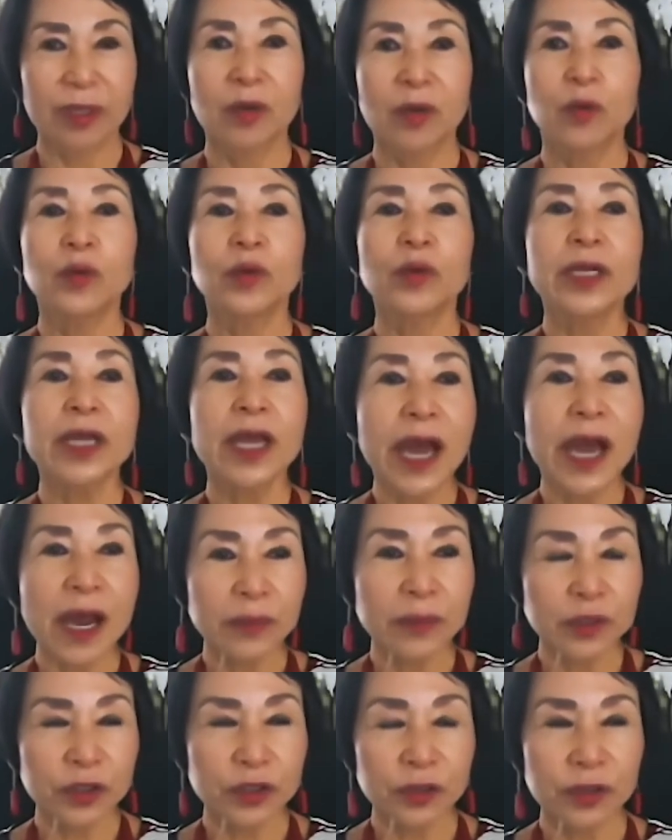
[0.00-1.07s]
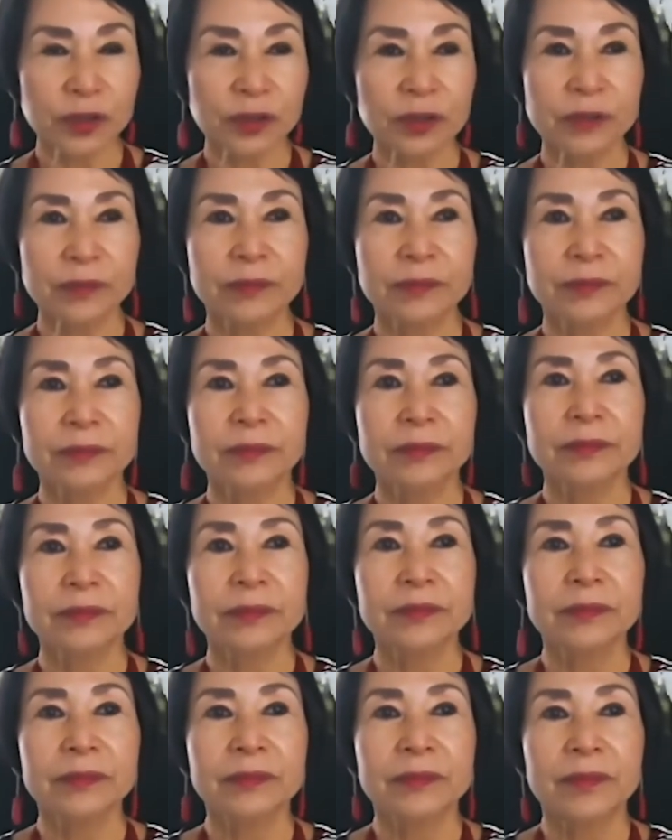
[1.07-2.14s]
will capture
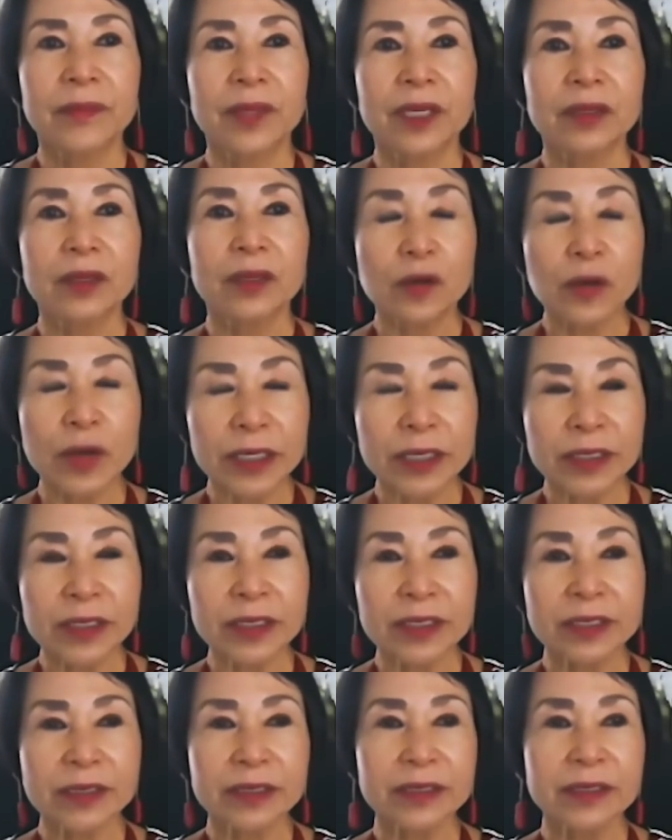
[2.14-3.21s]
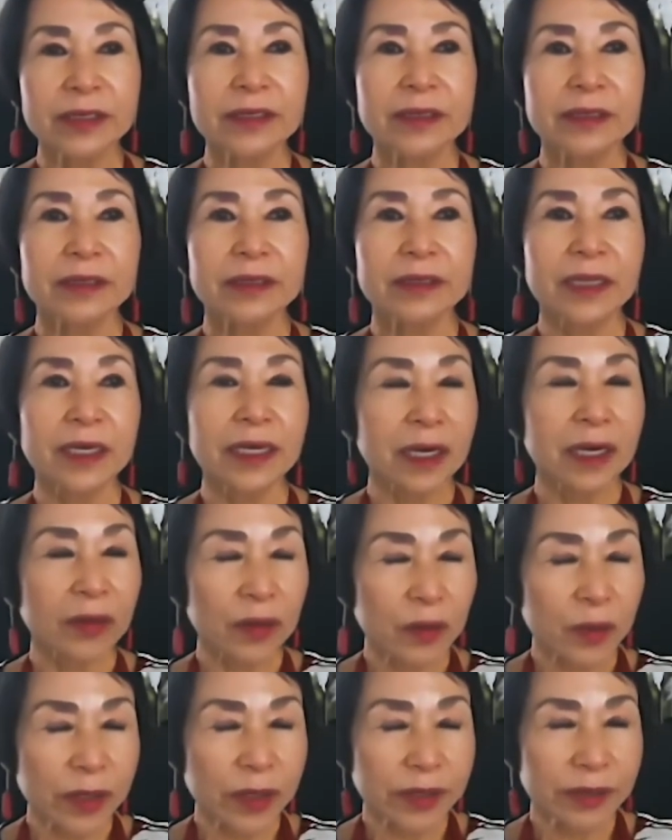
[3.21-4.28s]
the greatness, the
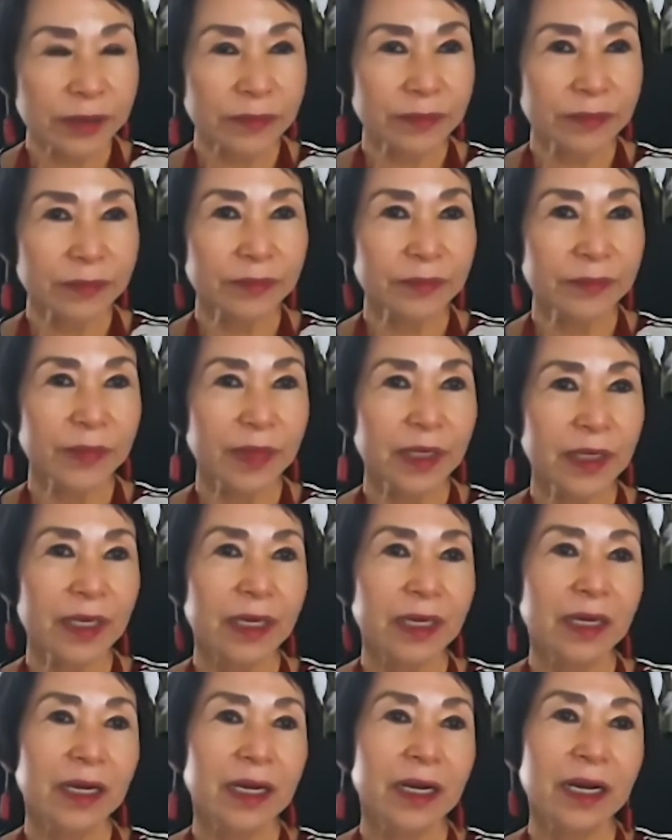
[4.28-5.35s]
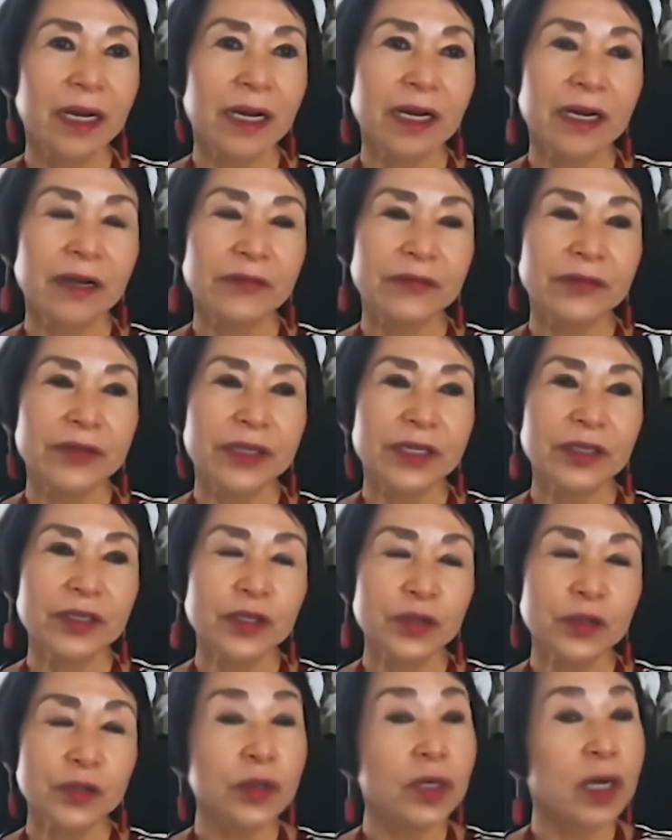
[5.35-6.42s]
heroism of the
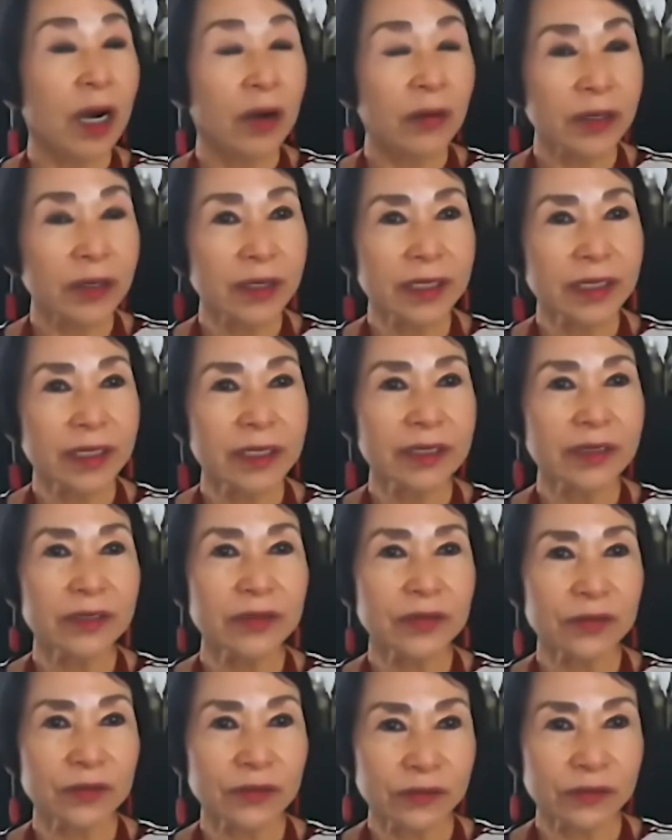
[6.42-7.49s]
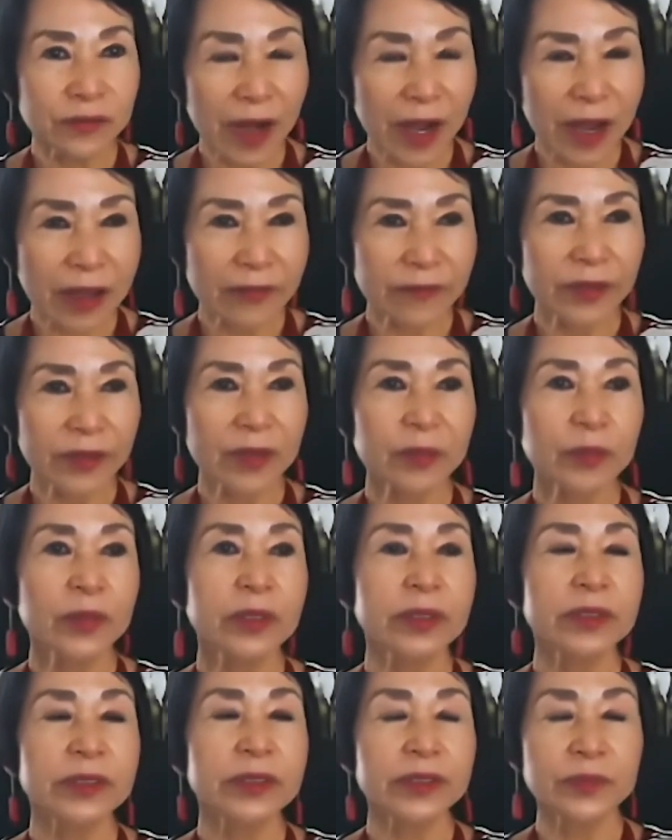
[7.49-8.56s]
two currently surviving
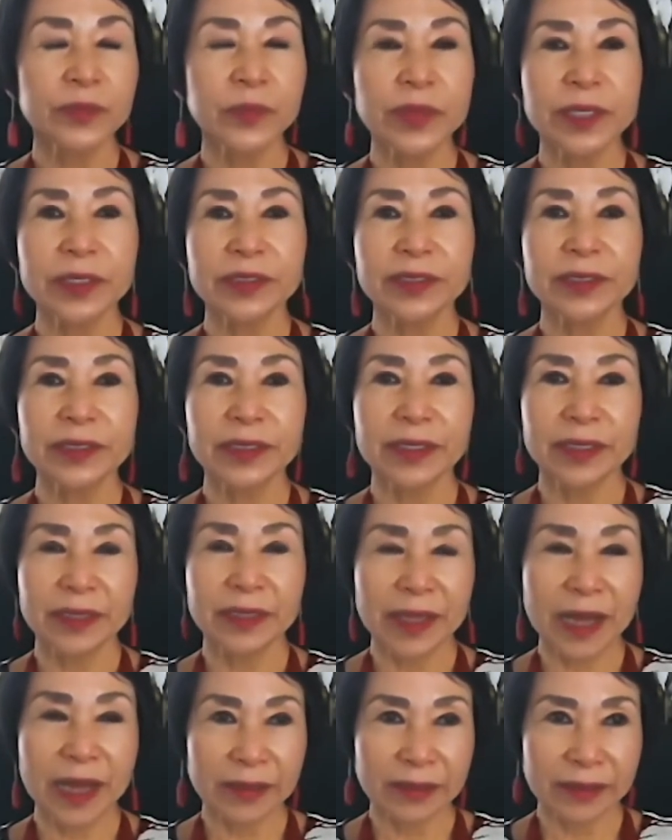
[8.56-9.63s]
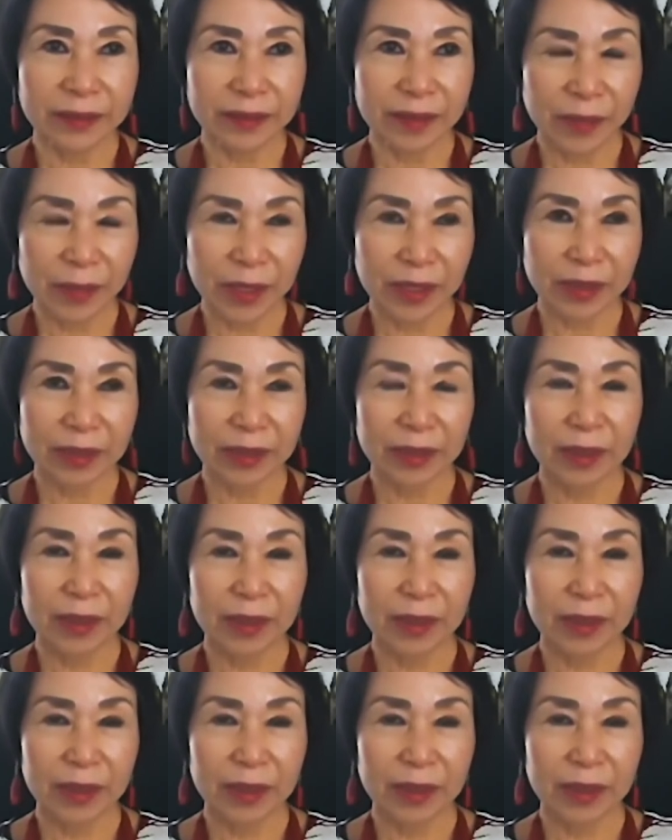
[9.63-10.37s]
participants in that summit.